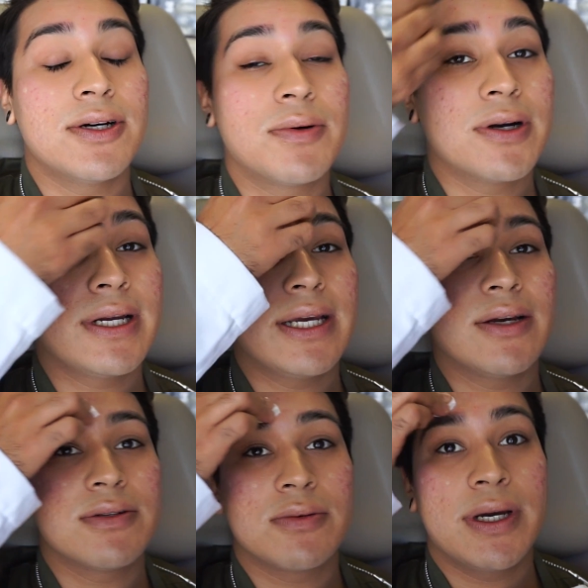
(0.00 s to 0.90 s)
don't worry, it
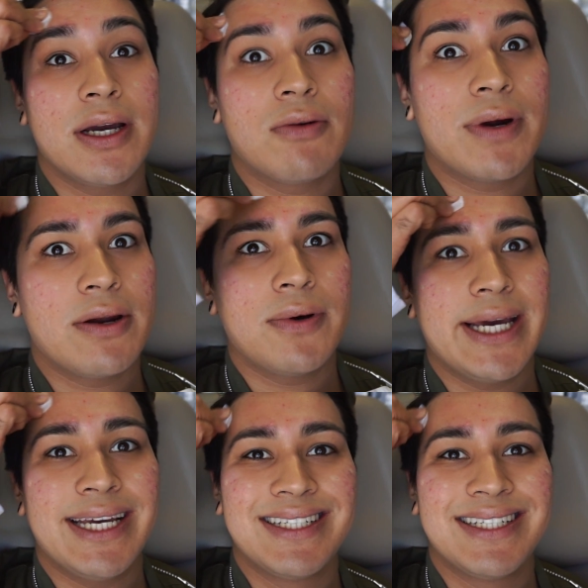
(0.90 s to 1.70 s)
goes away right away.